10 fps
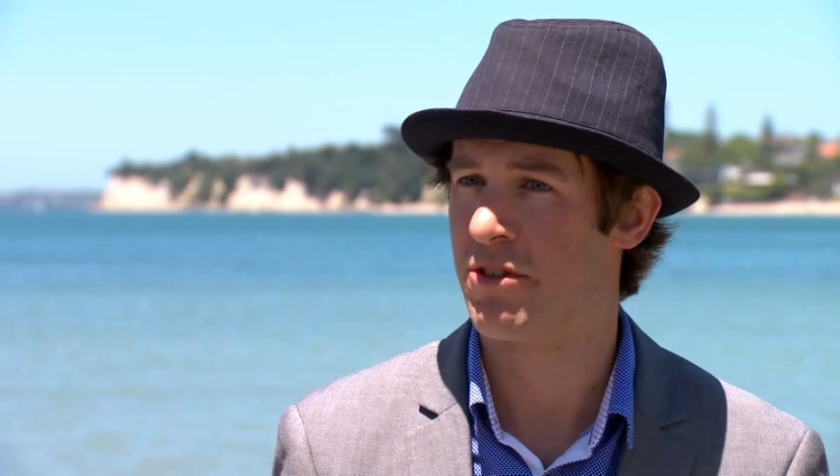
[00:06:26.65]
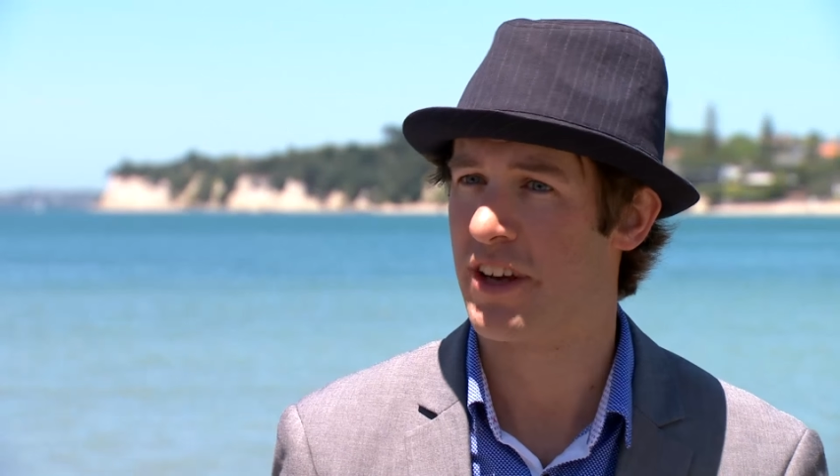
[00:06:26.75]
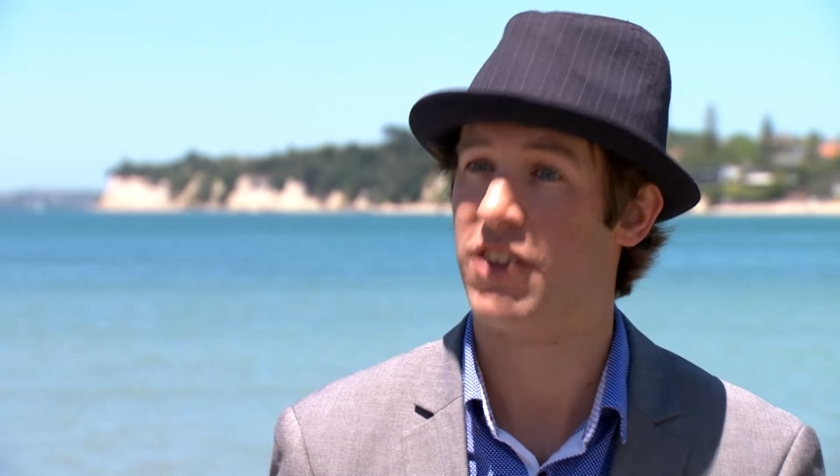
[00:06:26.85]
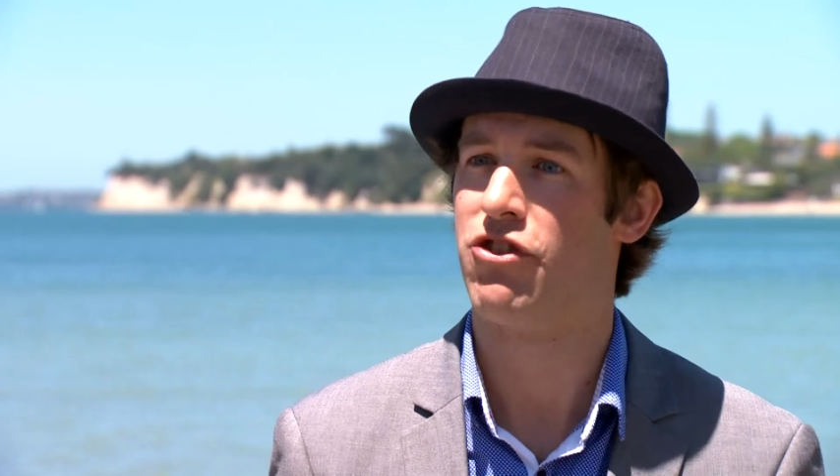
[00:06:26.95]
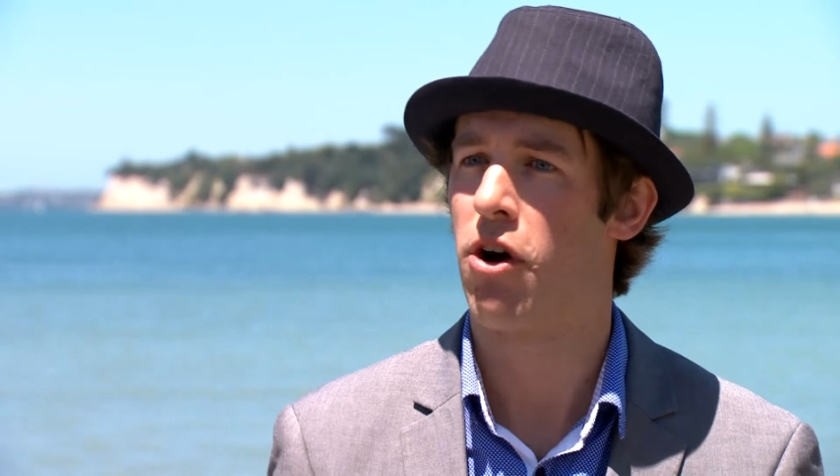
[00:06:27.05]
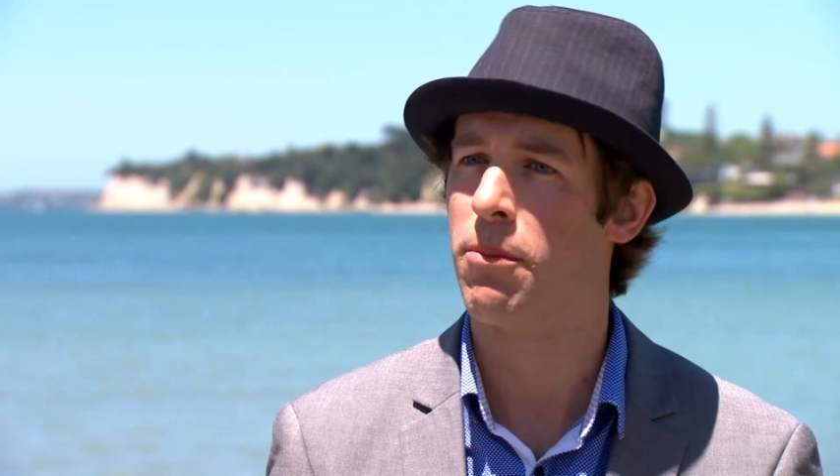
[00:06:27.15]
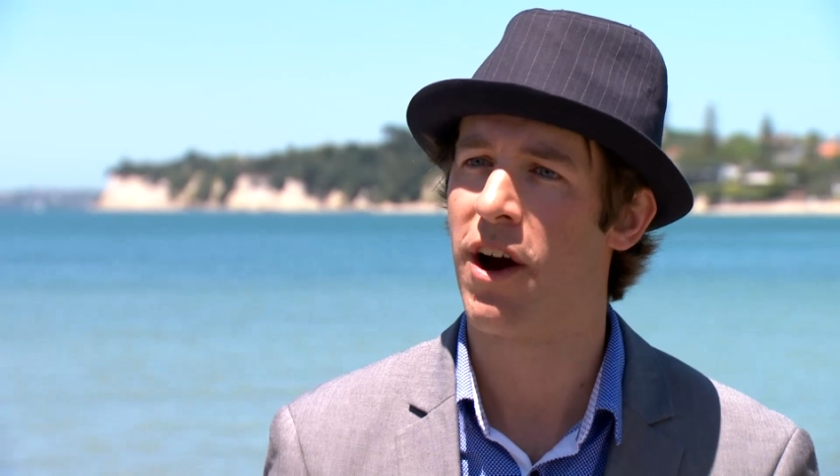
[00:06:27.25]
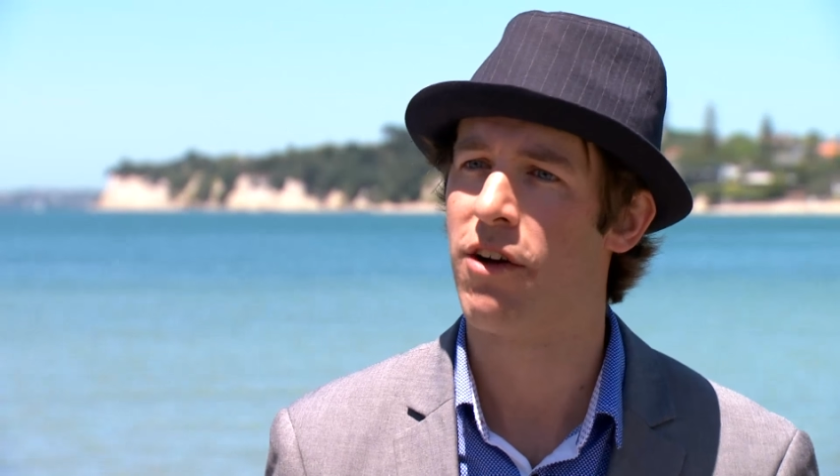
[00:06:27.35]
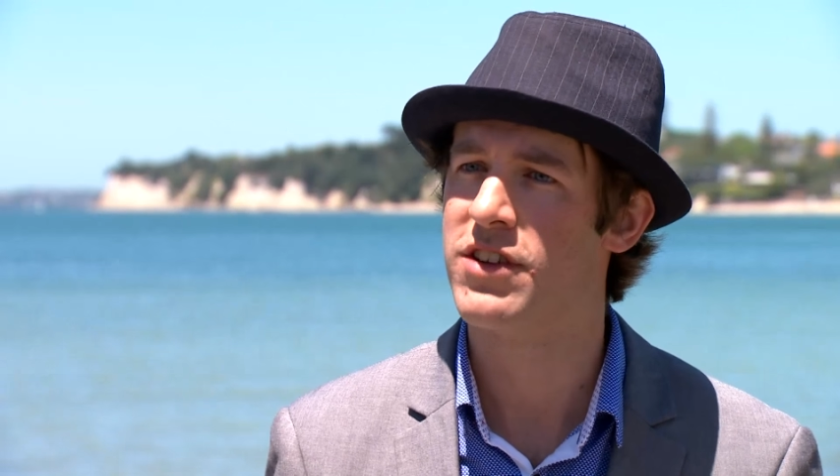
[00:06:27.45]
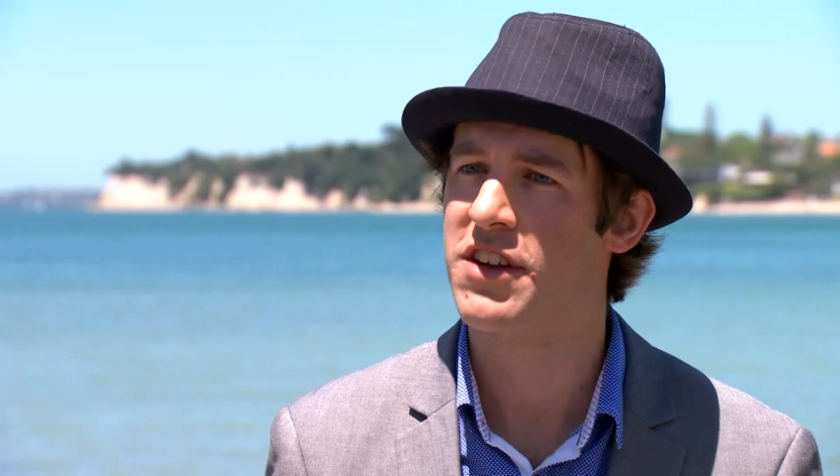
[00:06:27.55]
to control
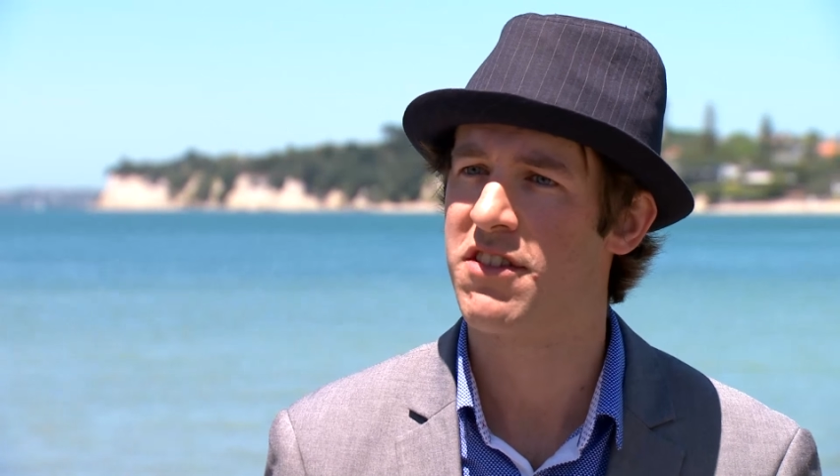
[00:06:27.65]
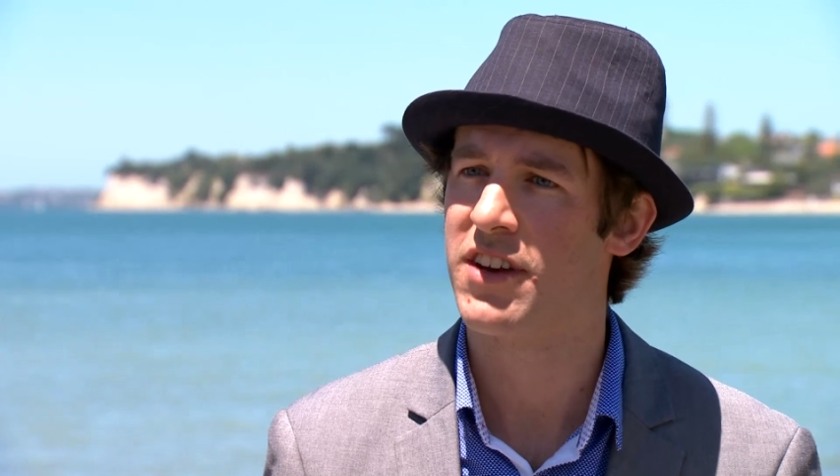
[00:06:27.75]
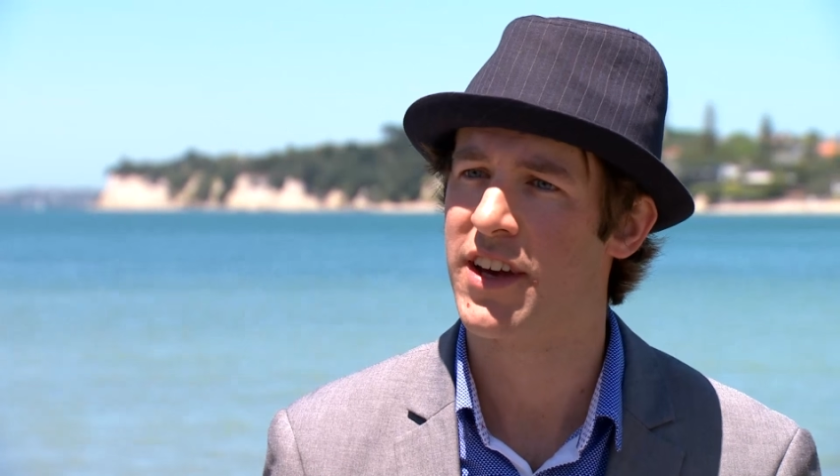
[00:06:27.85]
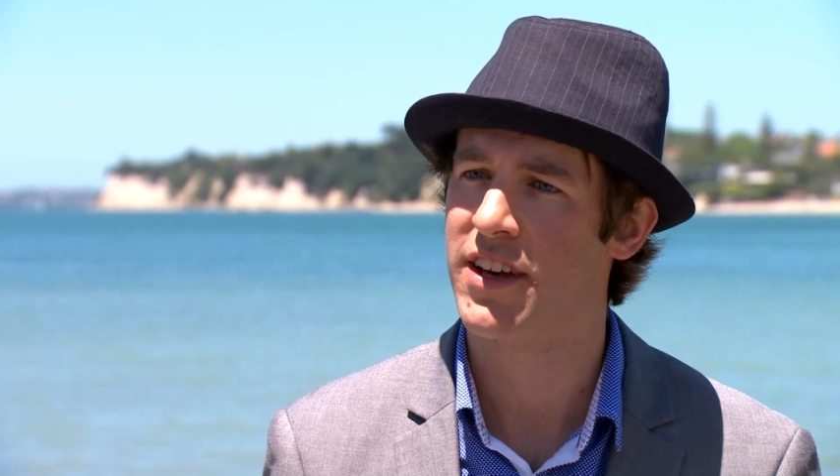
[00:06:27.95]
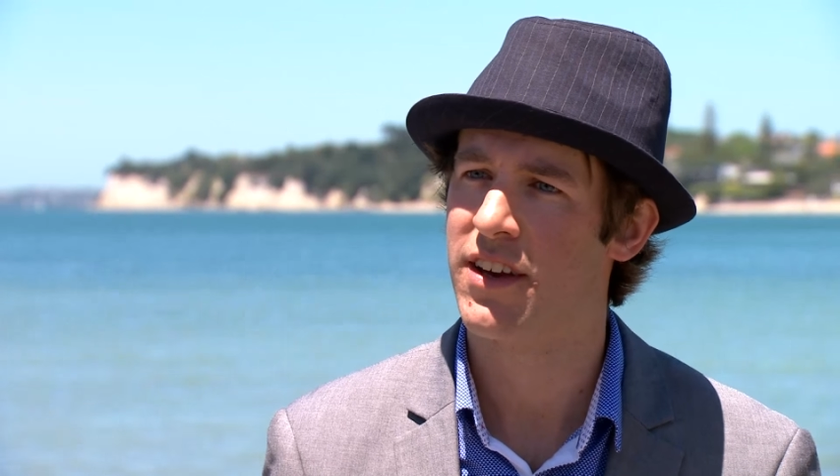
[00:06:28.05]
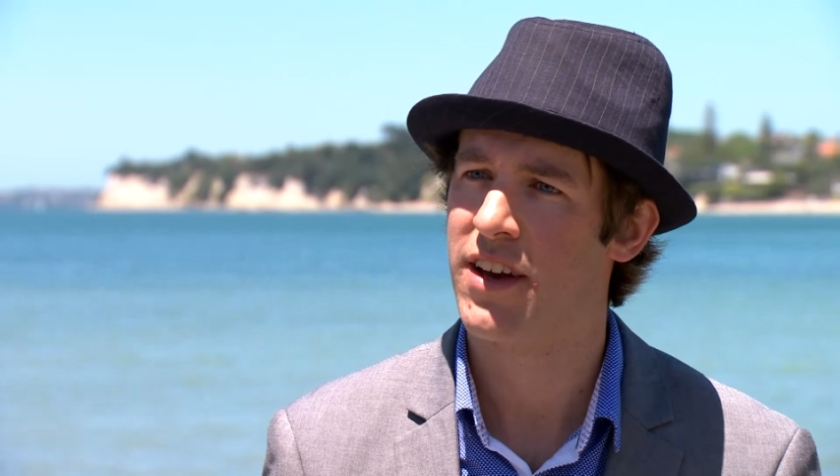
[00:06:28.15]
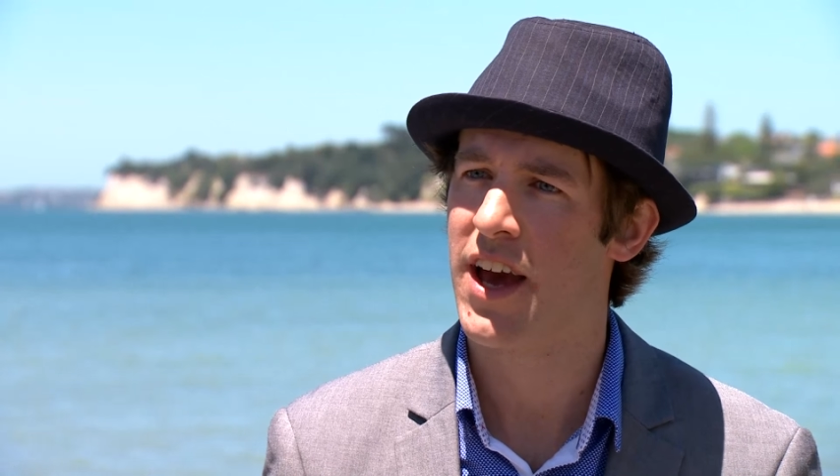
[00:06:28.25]
my own destiny,